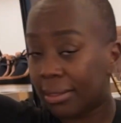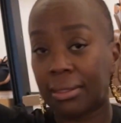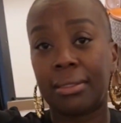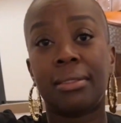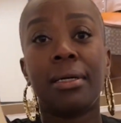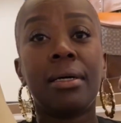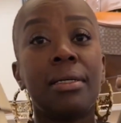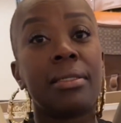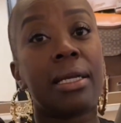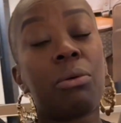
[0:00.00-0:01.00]
up
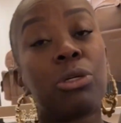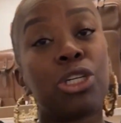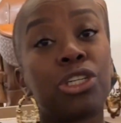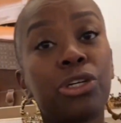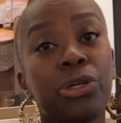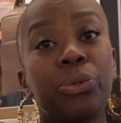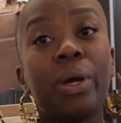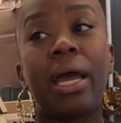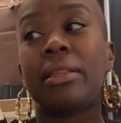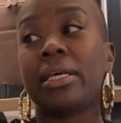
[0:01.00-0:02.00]
with the Lana
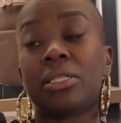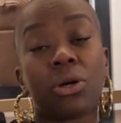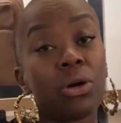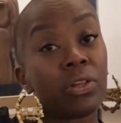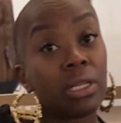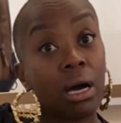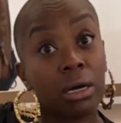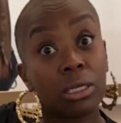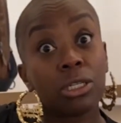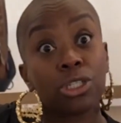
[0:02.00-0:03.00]
shoulder bag.
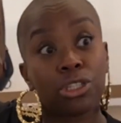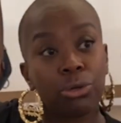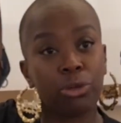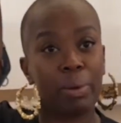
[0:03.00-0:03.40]
I